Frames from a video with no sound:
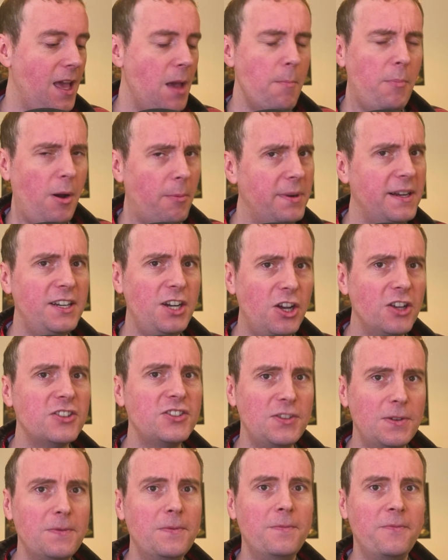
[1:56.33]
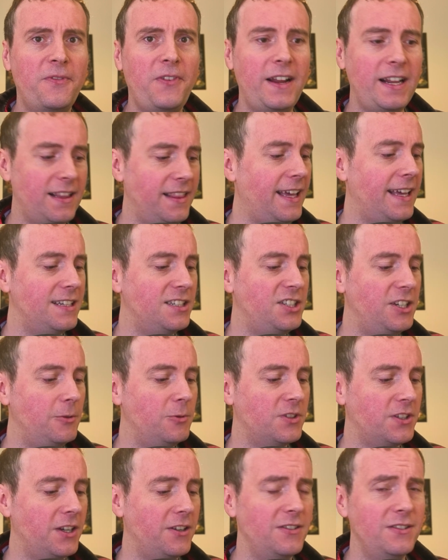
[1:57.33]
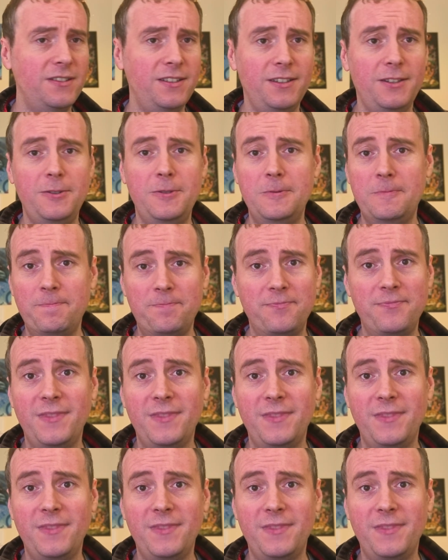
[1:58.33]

probably not something that she was going to